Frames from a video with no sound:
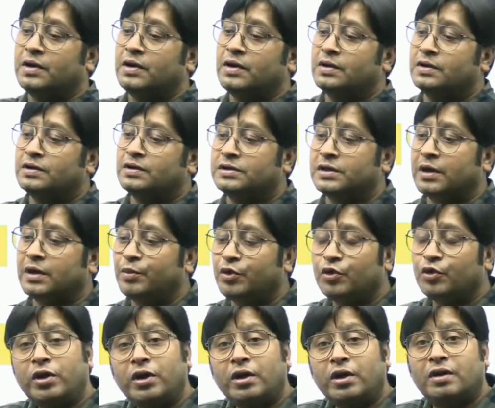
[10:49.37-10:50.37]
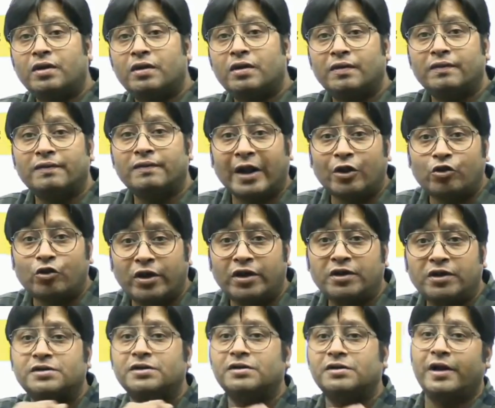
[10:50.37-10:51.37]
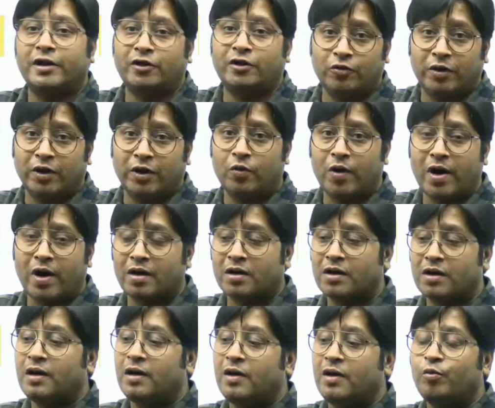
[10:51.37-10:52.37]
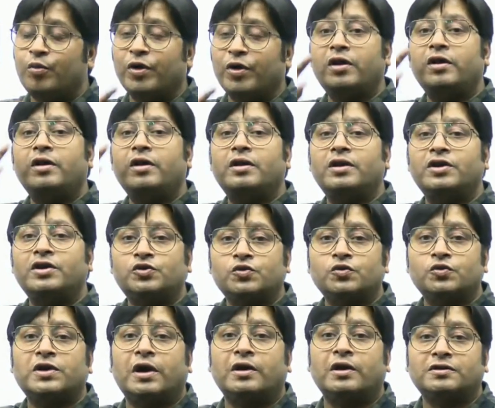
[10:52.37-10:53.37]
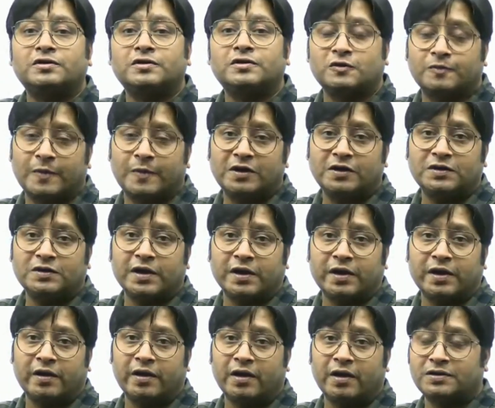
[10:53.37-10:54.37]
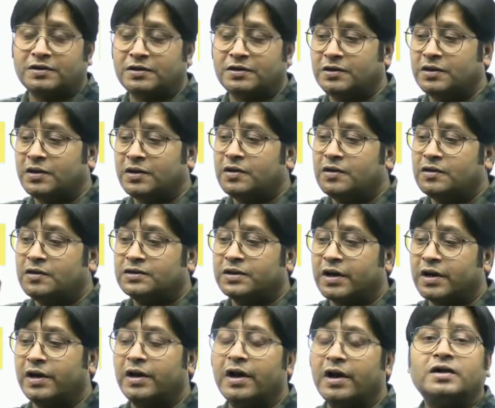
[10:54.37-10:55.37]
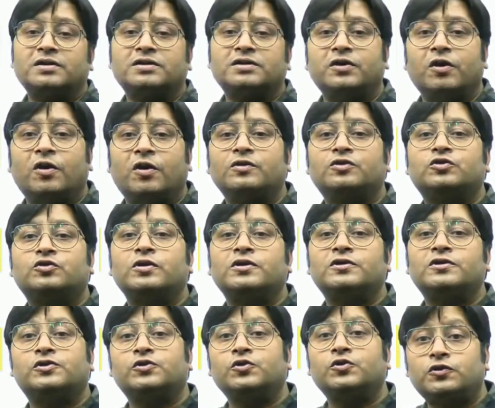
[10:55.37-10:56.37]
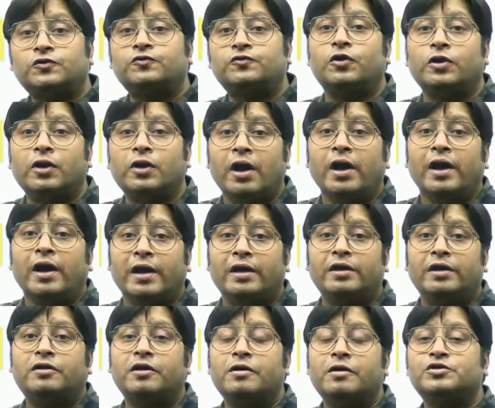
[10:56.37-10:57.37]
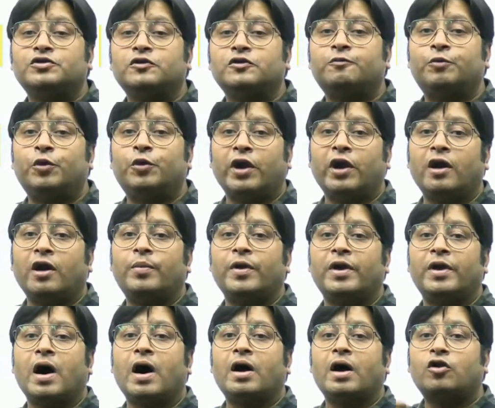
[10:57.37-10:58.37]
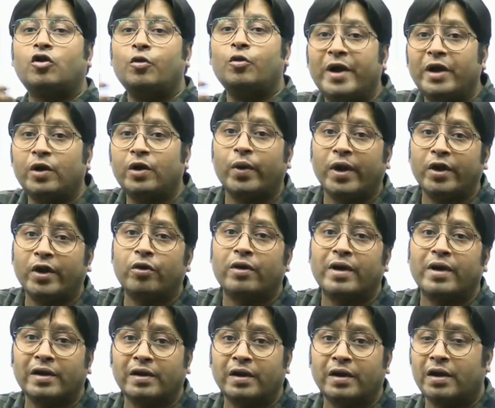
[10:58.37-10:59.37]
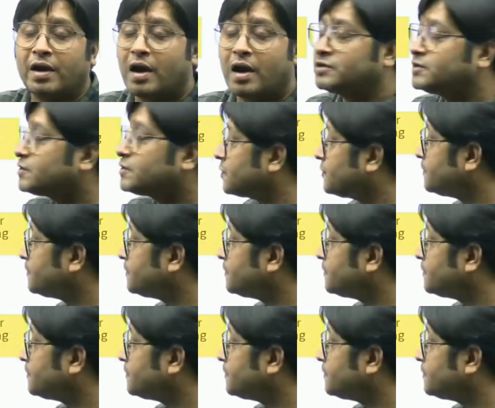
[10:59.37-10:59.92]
some unique value addition that you require. Perennial issues are discussed by the second ARC. Second ARC also is useful in terms of putting up an argument when you are writing an answer,